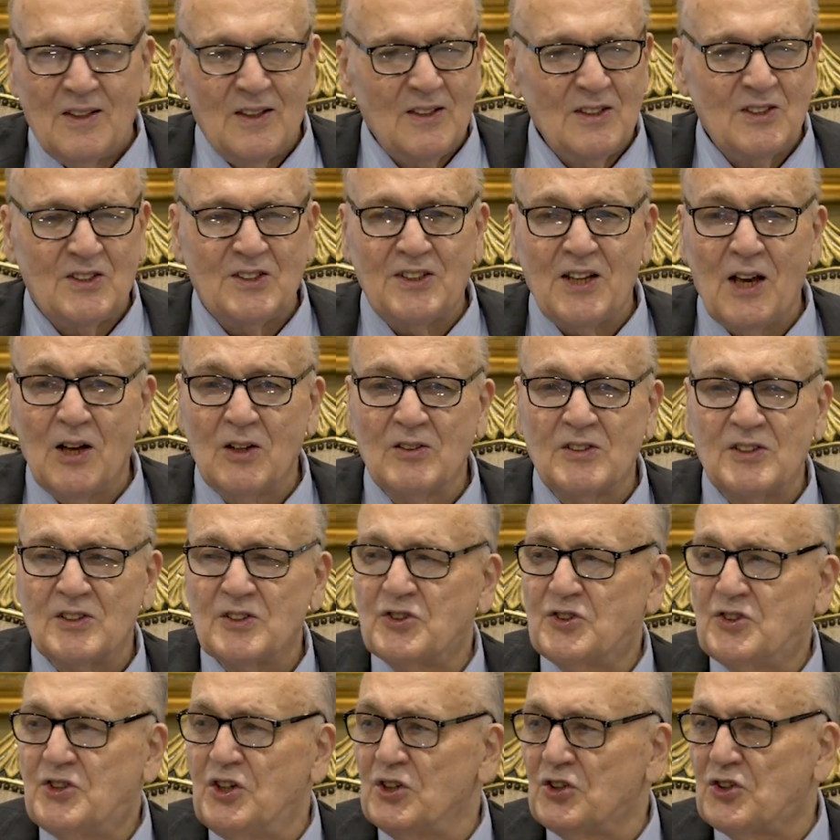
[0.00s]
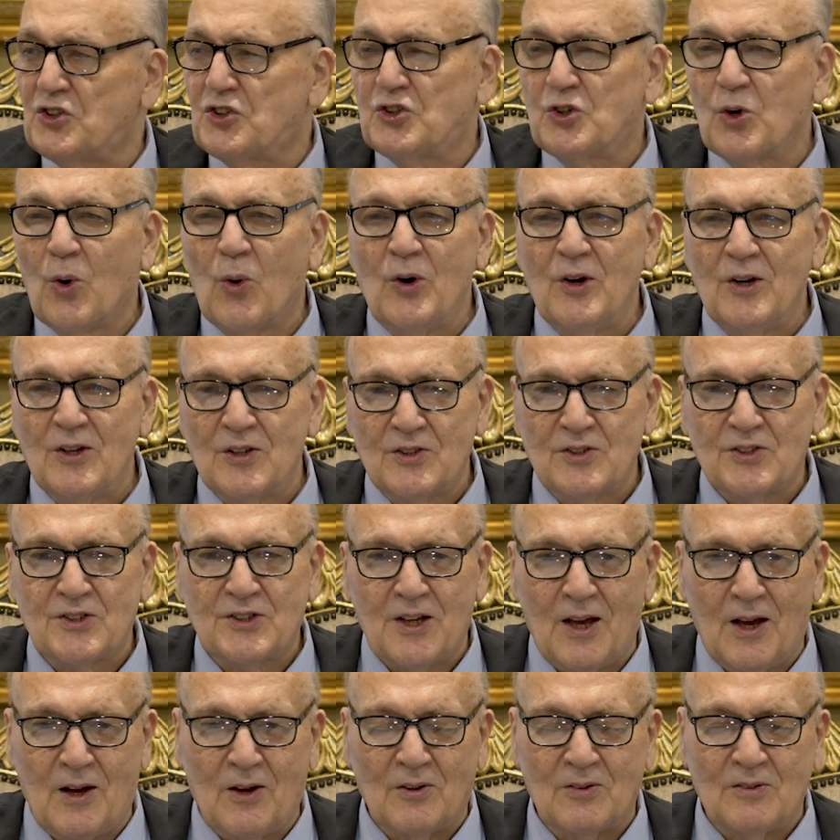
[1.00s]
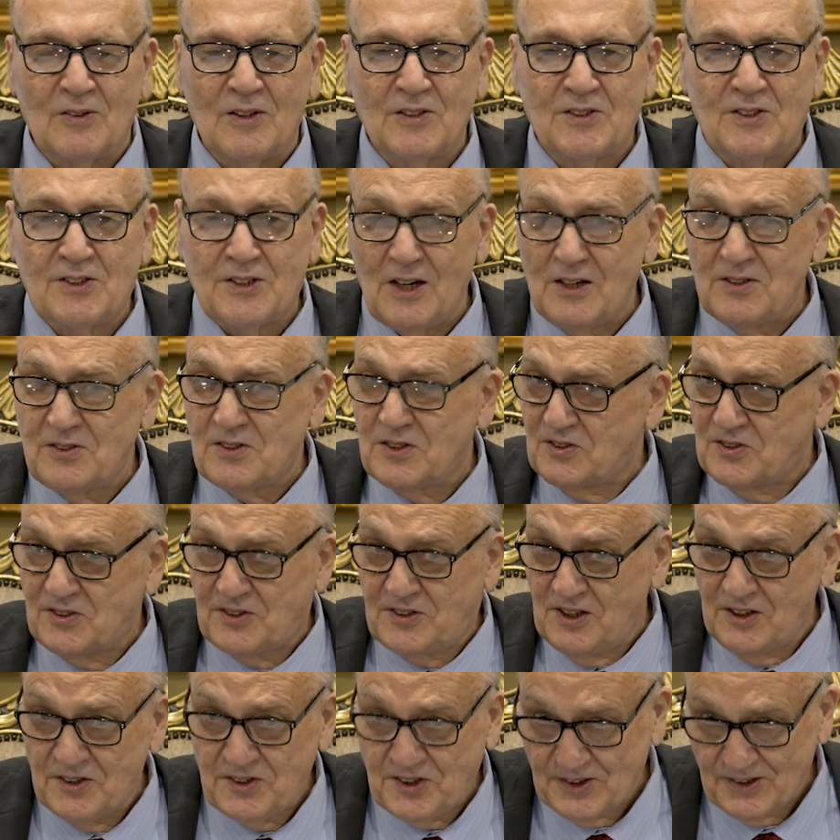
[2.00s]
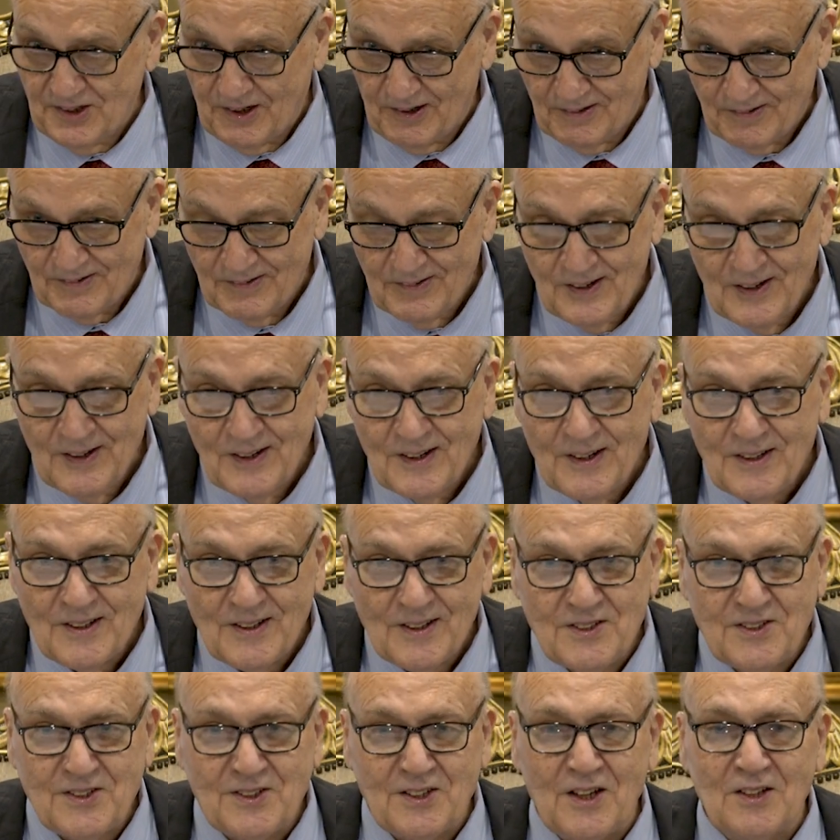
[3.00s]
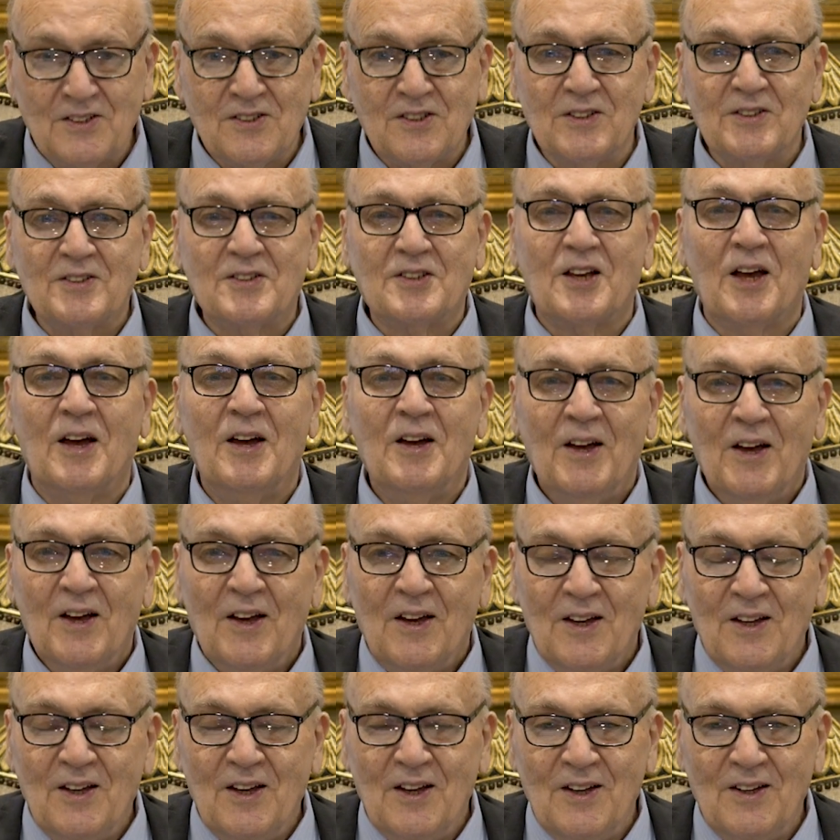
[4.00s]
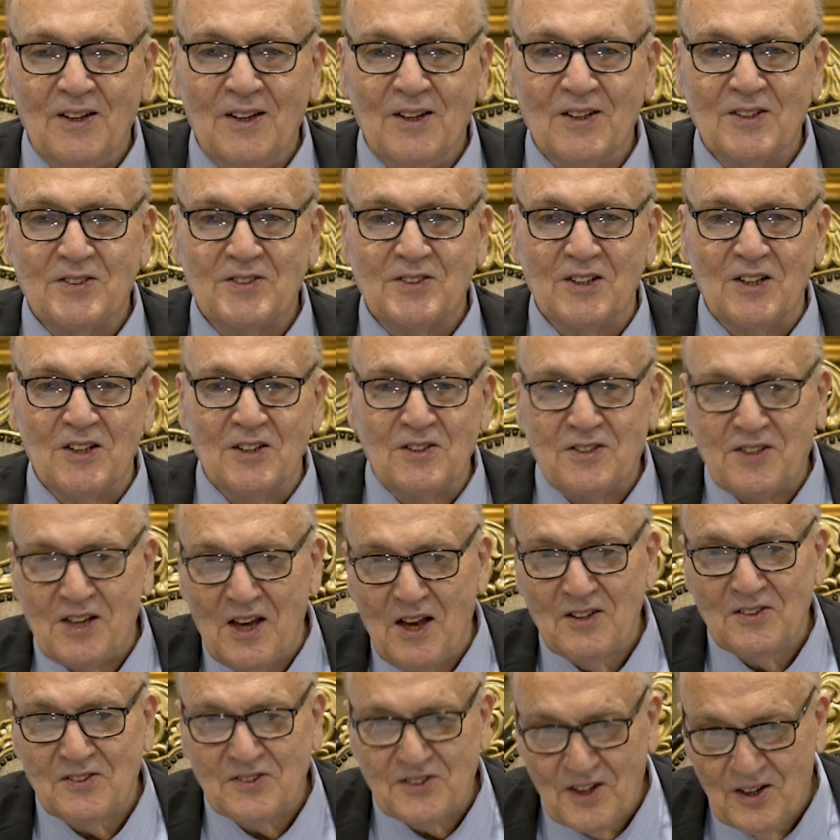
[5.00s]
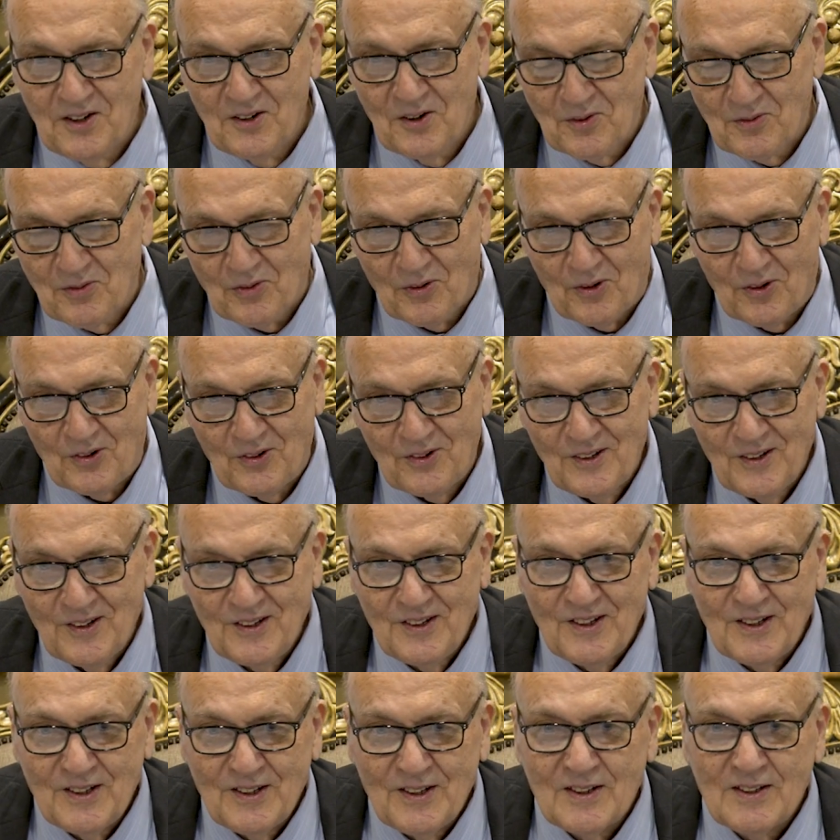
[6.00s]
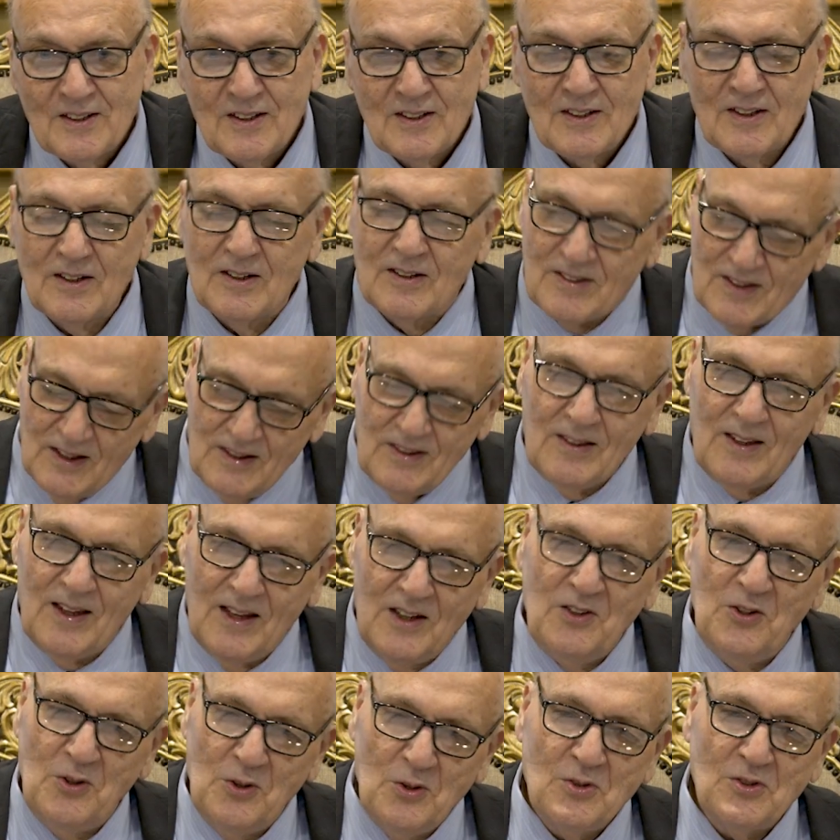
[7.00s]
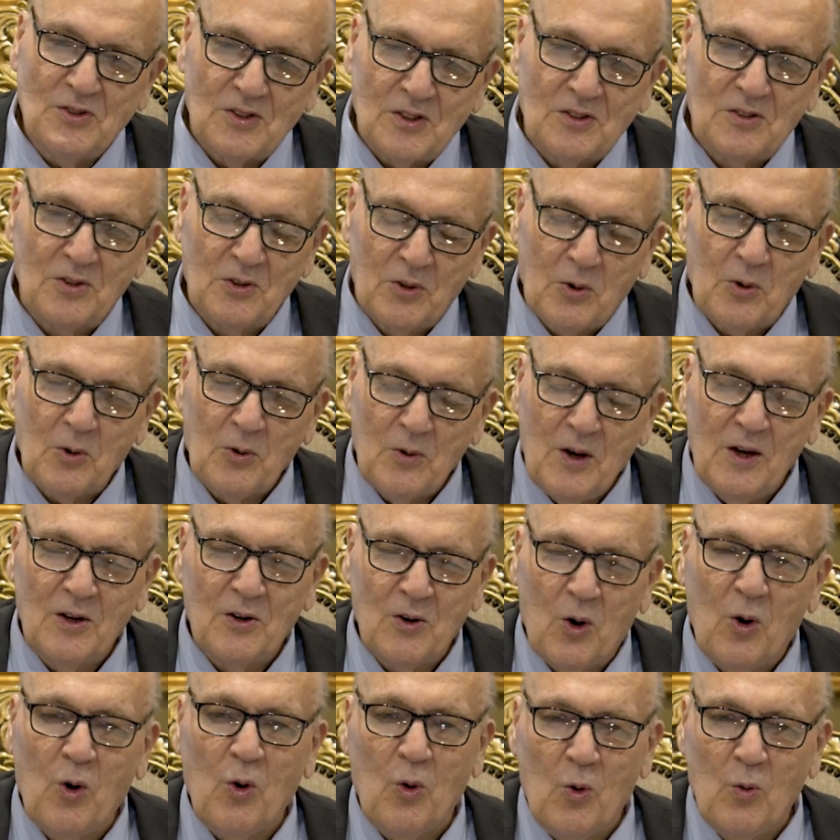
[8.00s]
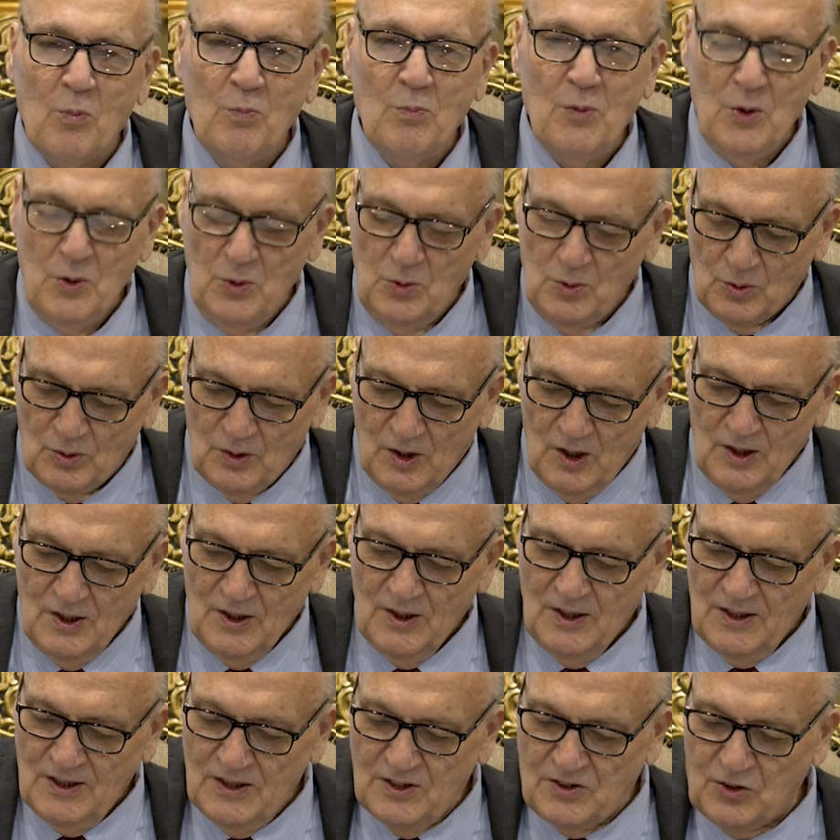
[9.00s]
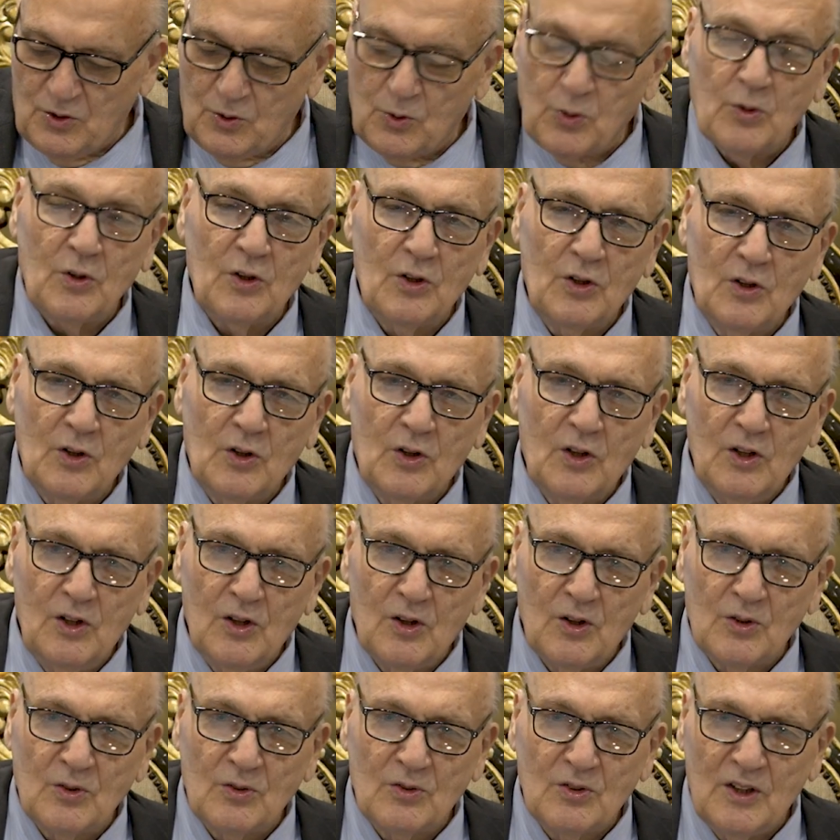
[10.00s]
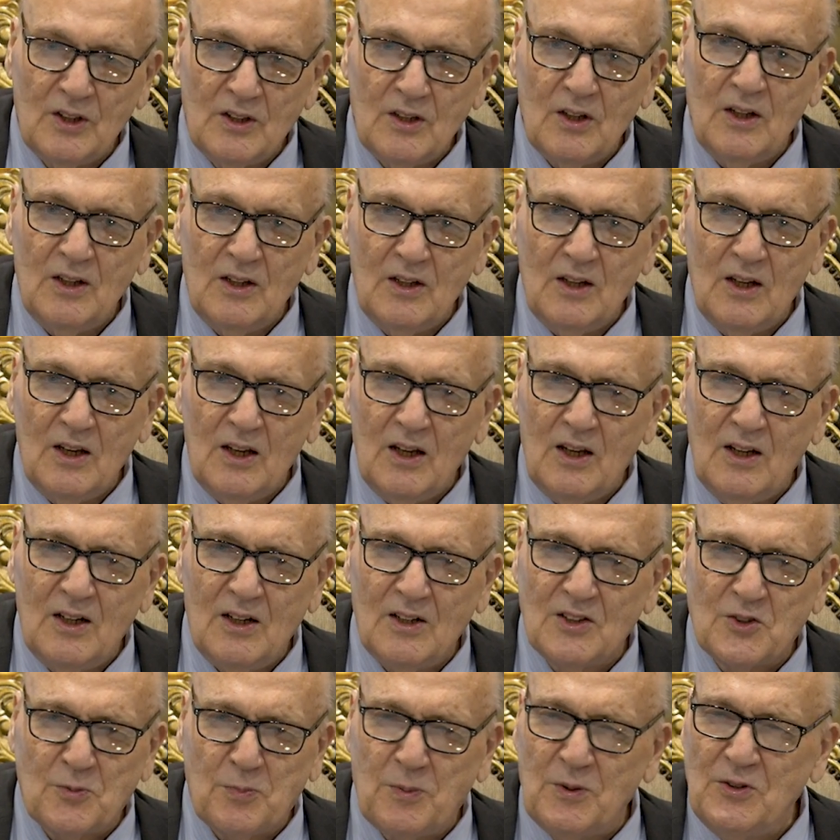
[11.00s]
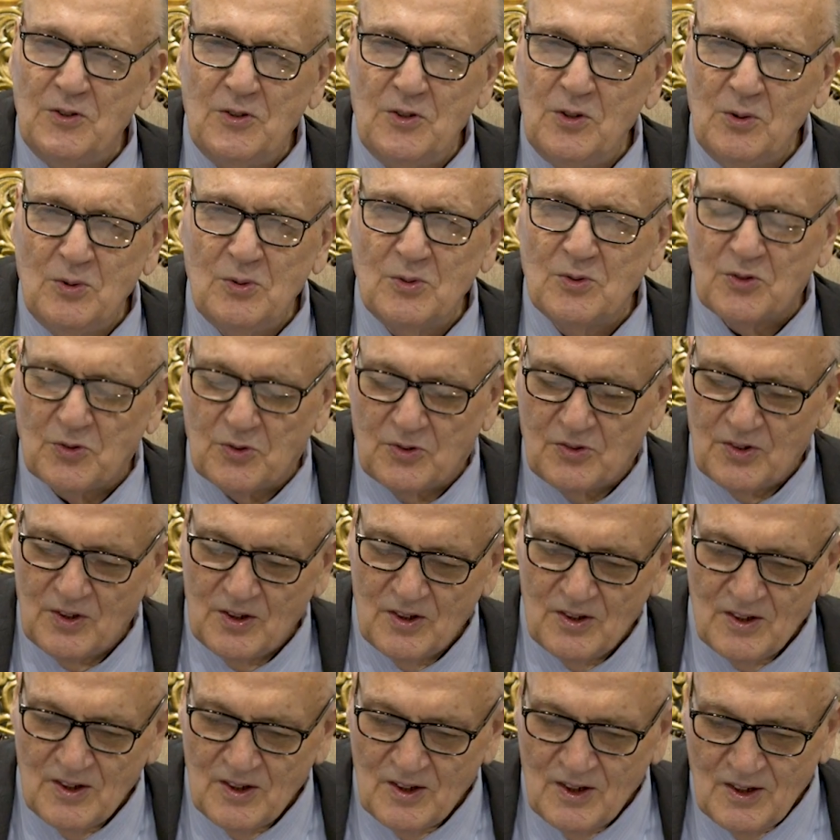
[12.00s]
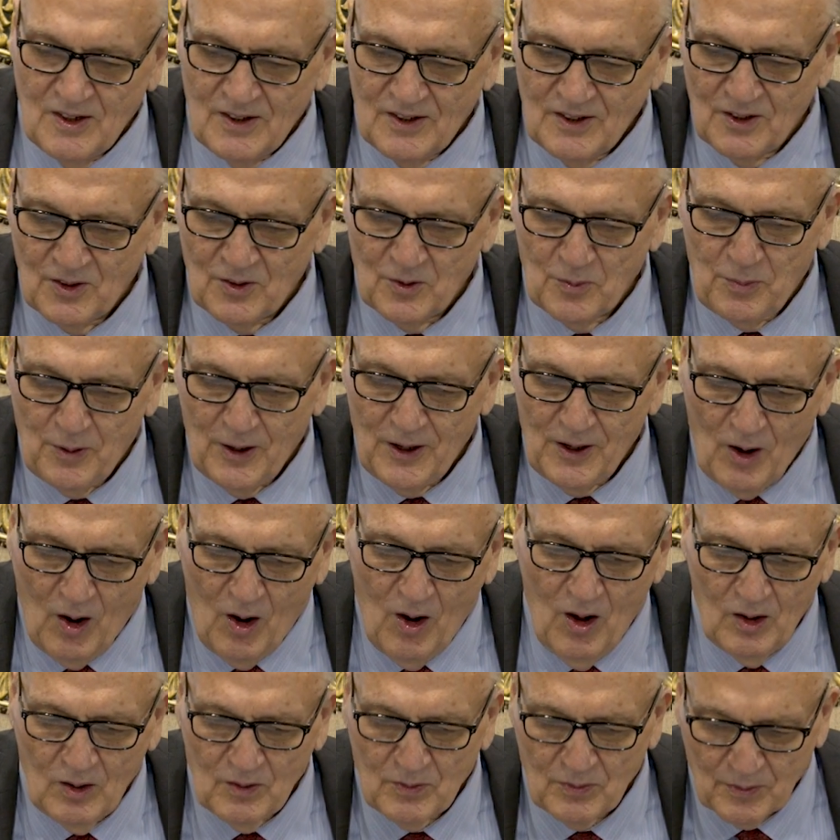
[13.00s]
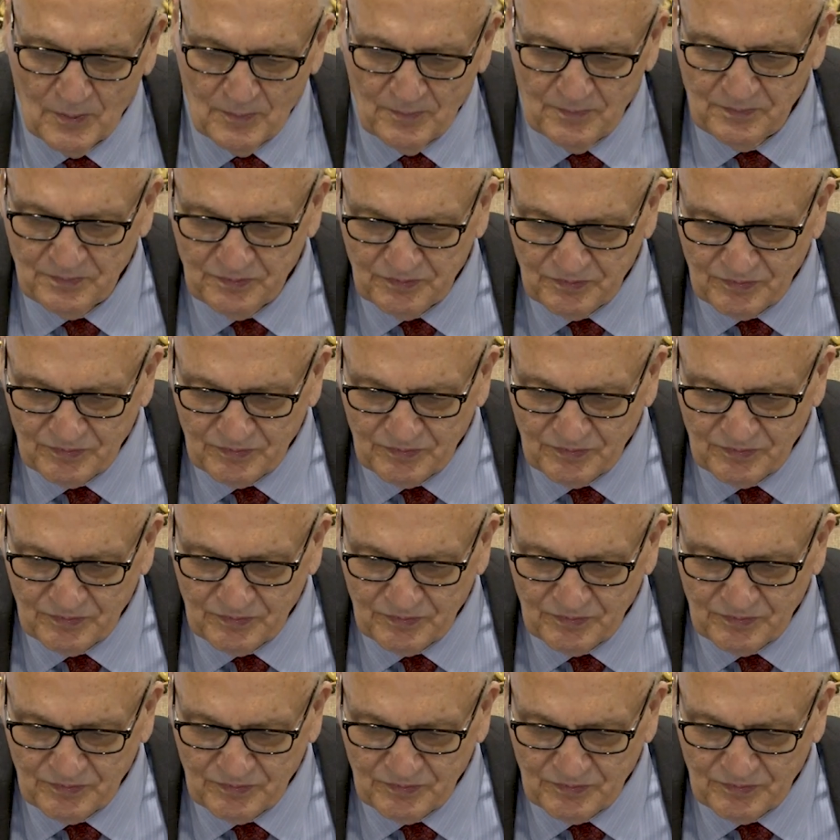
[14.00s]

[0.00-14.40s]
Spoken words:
disjointed sound. It says it's dissonant. It says it's an intense interval. They use it to create a whole mood. And it's been used, you know, by all of them.